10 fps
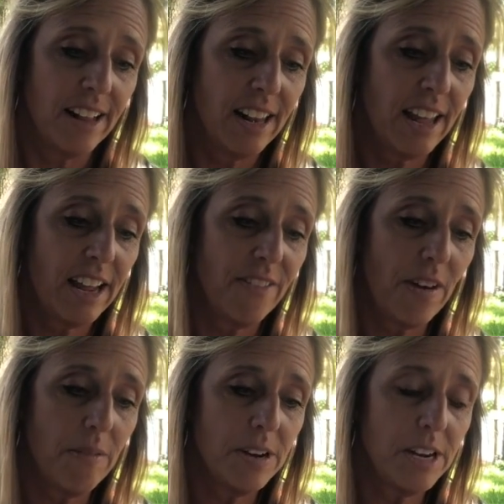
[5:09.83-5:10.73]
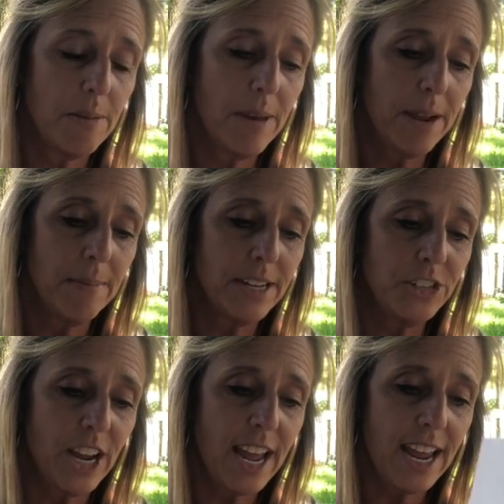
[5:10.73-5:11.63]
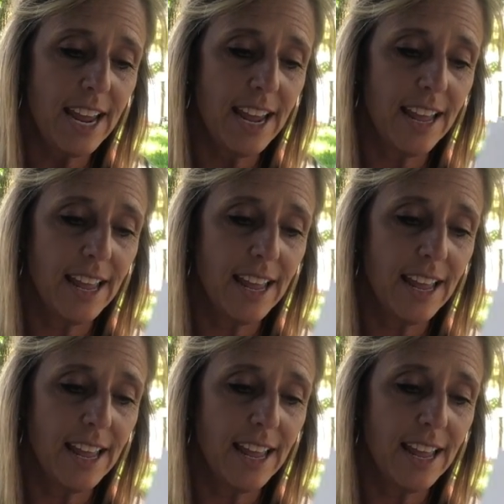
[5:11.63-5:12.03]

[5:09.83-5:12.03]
Like if I wanted to make my J,